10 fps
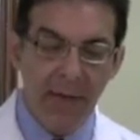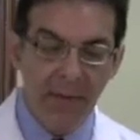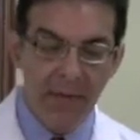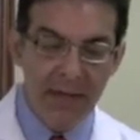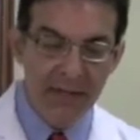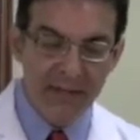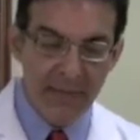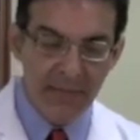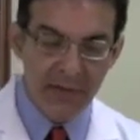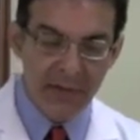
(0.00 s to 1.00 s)
the
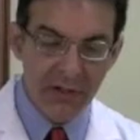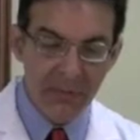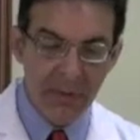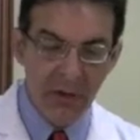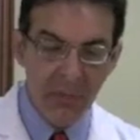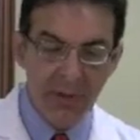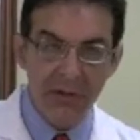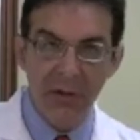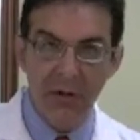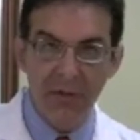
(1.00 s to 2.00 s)
symphysis
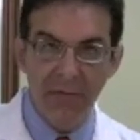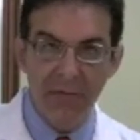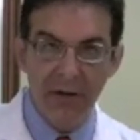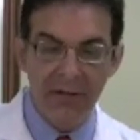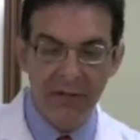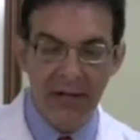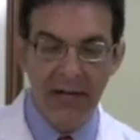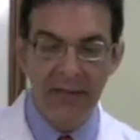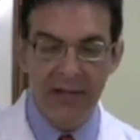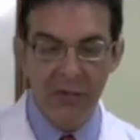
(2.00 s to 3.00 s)
pubis on the front
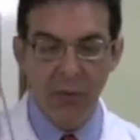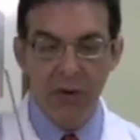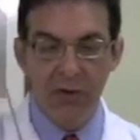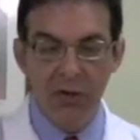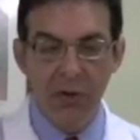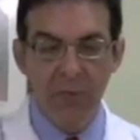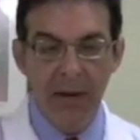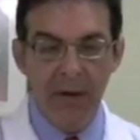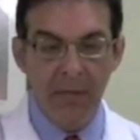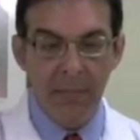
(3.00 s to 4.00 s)
side. That's where the 2
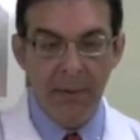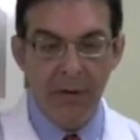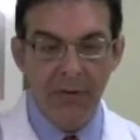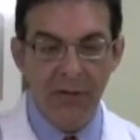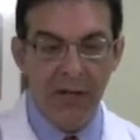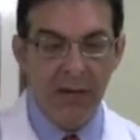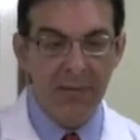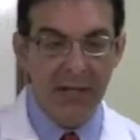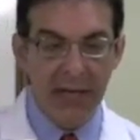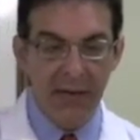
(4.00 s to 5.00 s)
pelvic bones
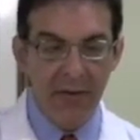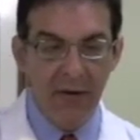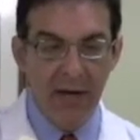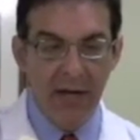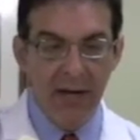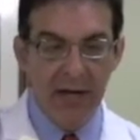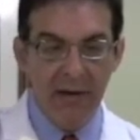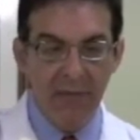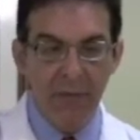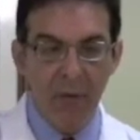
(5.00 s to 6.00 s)
come together
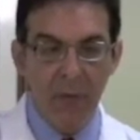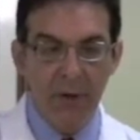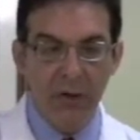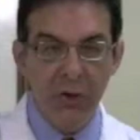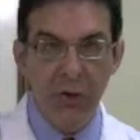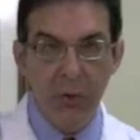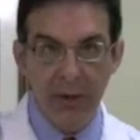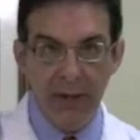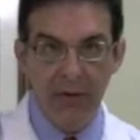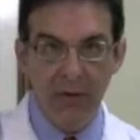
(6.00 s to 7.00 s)
and form a
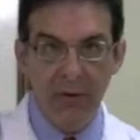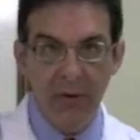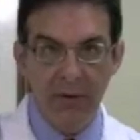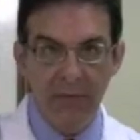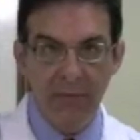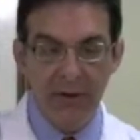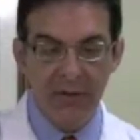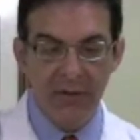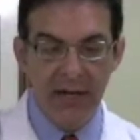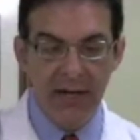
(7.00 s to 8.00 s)
joint on the
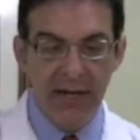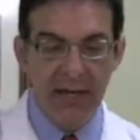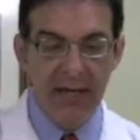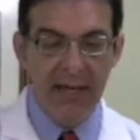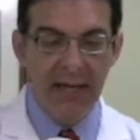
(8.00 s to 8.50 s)
front side.